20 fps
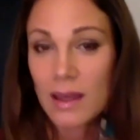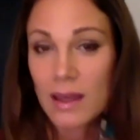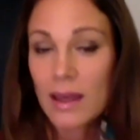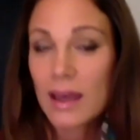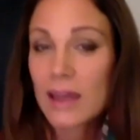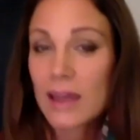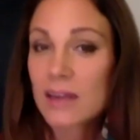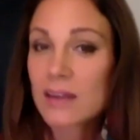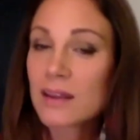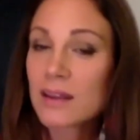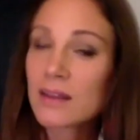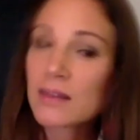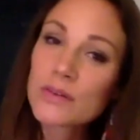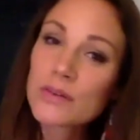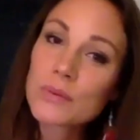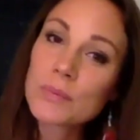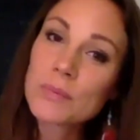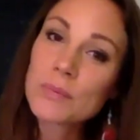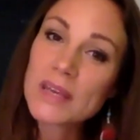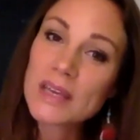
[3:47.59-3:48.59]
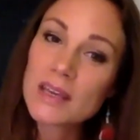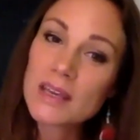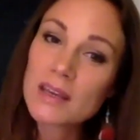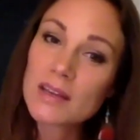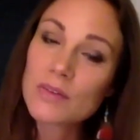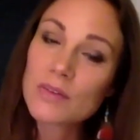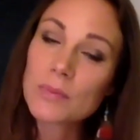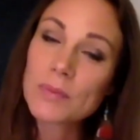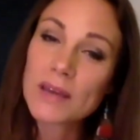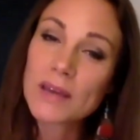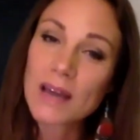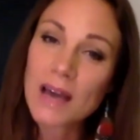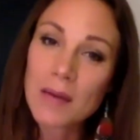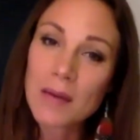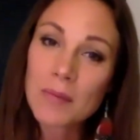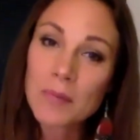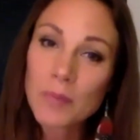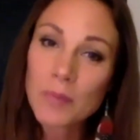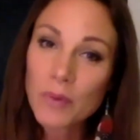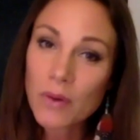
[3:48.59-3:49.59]
And to
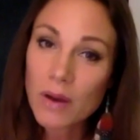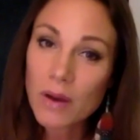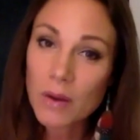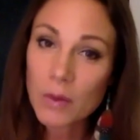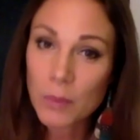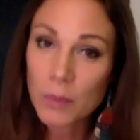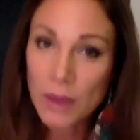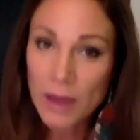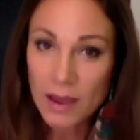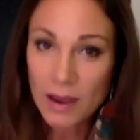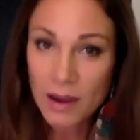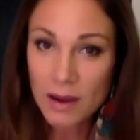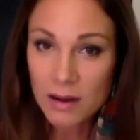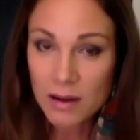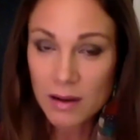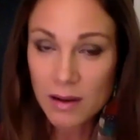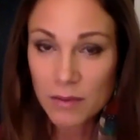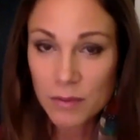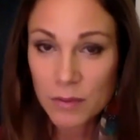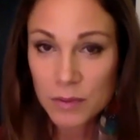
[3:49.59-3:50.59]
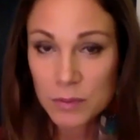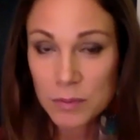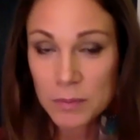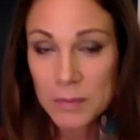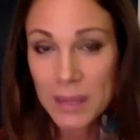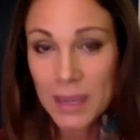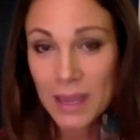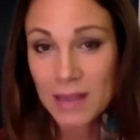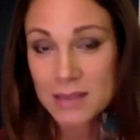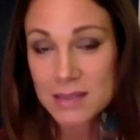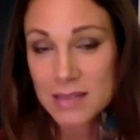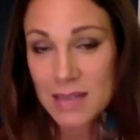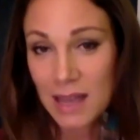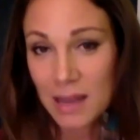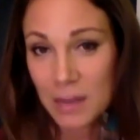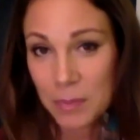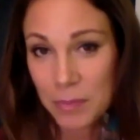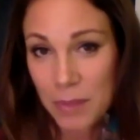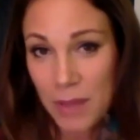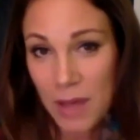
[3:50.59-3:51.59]
become more aware of what makes up
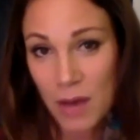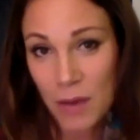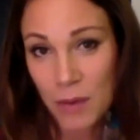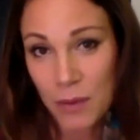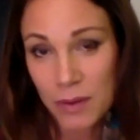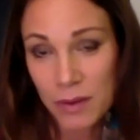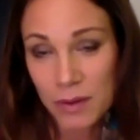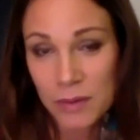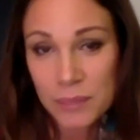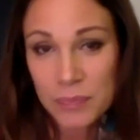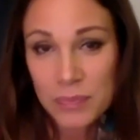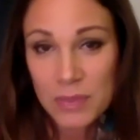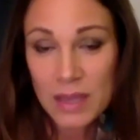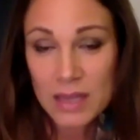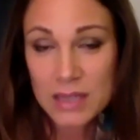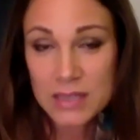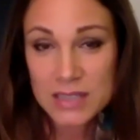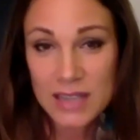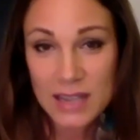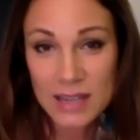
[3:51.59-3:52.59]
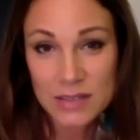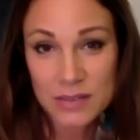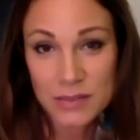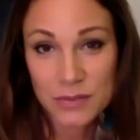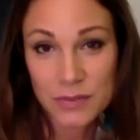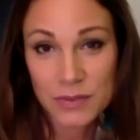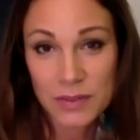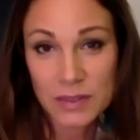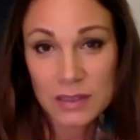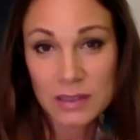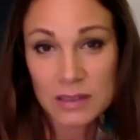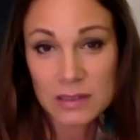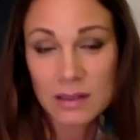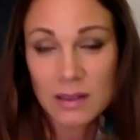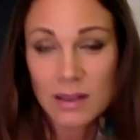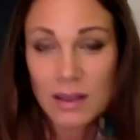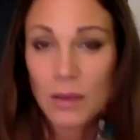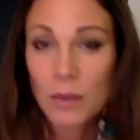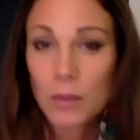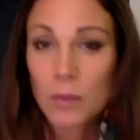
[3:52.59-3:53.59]
our attraction field,
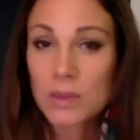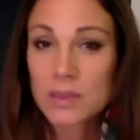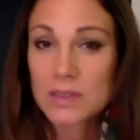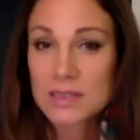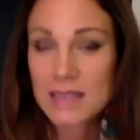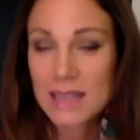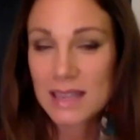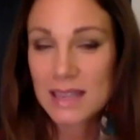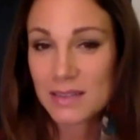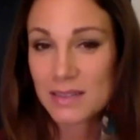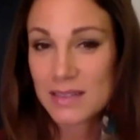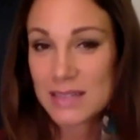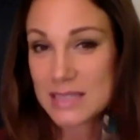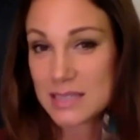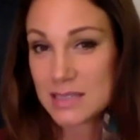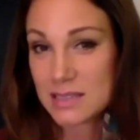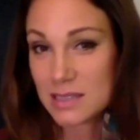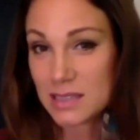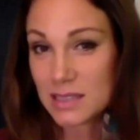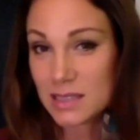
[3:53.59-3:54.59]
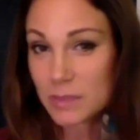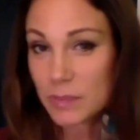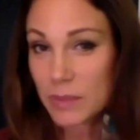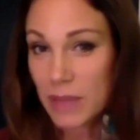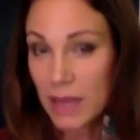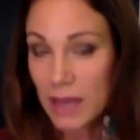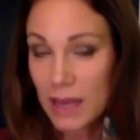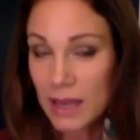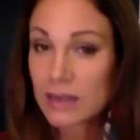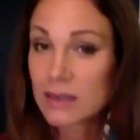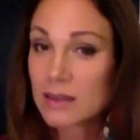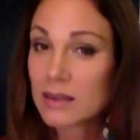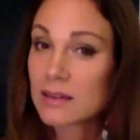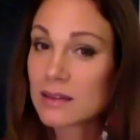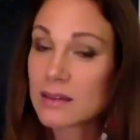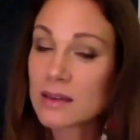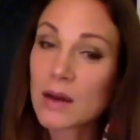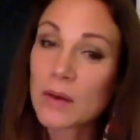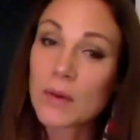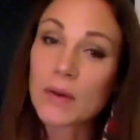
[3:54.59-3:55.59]
what's kind of the seed behind it
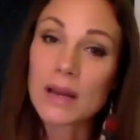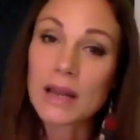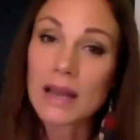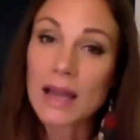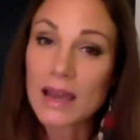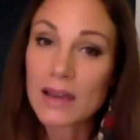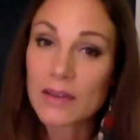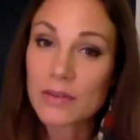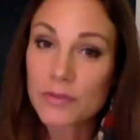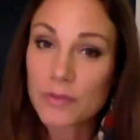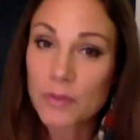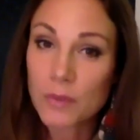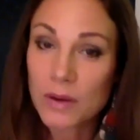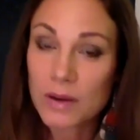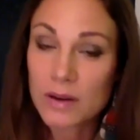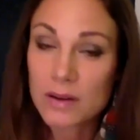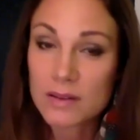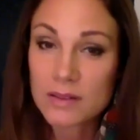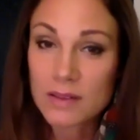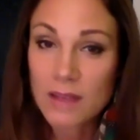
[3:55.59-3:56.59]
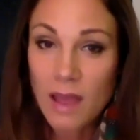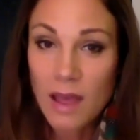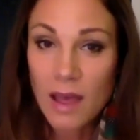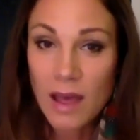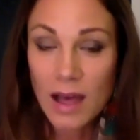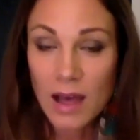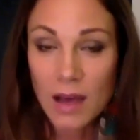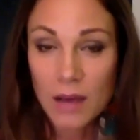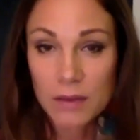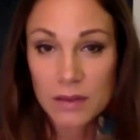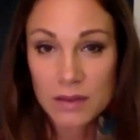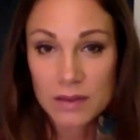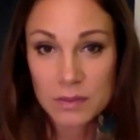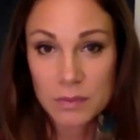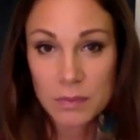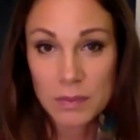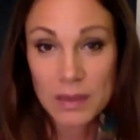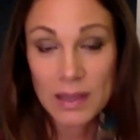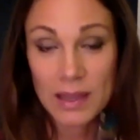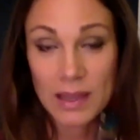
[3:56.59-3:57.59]
in our life force, how this
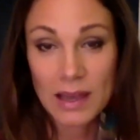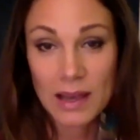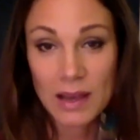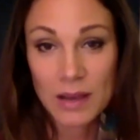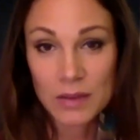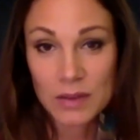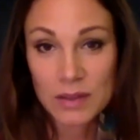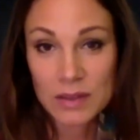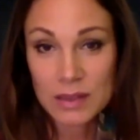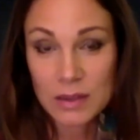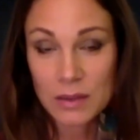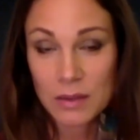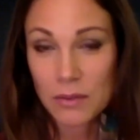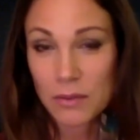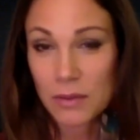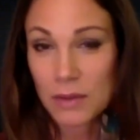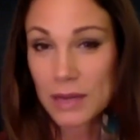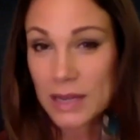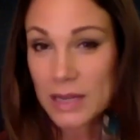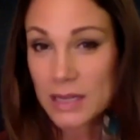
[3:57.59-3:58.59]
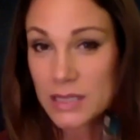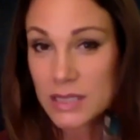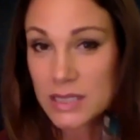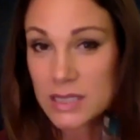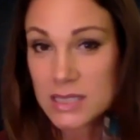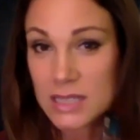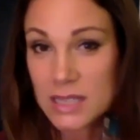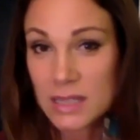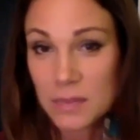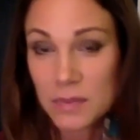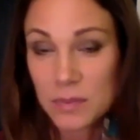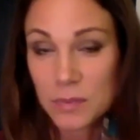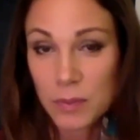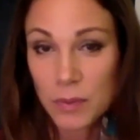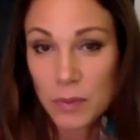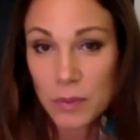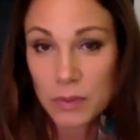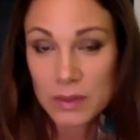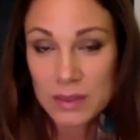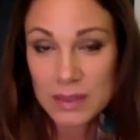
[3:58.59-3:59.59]
play out in our relationships,
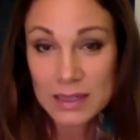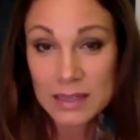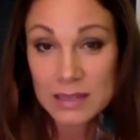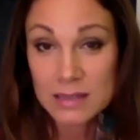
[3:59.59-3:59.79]
both in